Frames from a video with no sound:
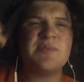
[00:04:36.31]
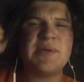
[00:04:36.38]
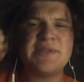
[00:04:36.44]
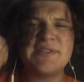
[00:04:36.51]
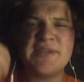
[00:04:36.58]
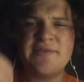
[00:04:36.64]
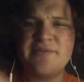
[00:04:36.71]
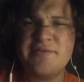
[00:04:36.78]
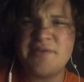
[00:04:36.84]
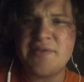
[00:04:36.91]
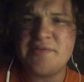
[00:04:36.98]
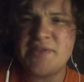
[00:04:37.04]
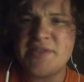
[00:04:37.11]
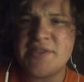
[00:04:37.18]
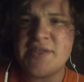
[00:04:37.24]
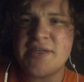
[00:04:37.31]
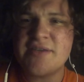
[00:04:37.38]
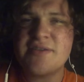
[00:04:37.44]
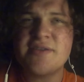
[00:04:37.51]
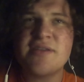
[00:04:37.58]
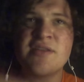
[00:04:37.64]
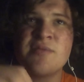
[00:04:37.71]
about
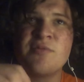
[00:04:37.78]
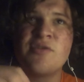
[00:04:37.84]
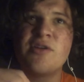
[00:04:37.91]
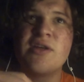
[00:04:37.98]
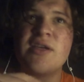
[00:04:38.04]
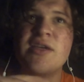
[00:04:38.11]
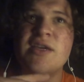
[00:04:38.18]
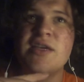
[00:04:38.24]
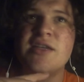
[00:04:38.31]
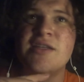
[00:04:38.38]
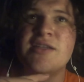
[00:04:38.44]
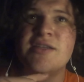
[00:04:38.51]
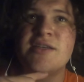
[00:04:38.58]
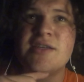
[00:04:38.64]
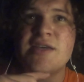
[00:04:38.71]
7:56 in the morning, and